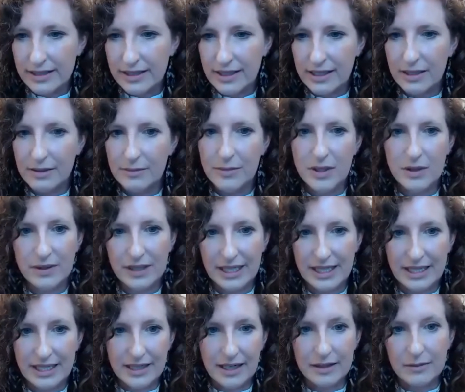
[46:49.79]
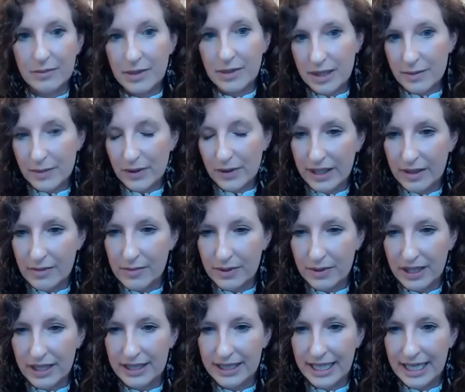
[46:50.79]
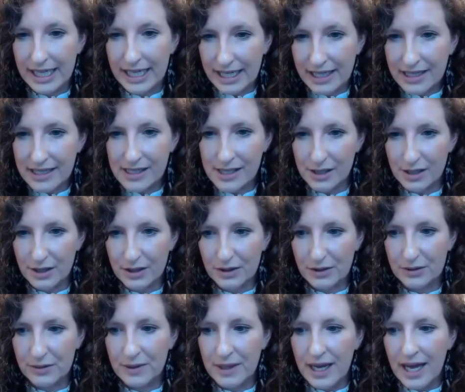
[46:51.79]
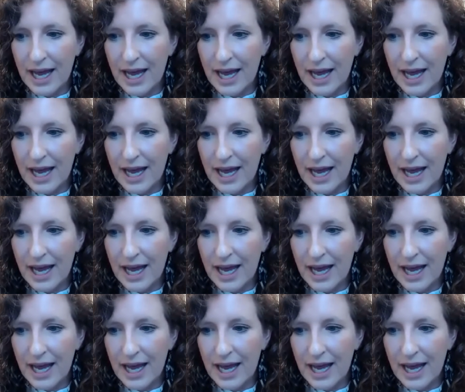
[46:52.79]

community young people can plug into,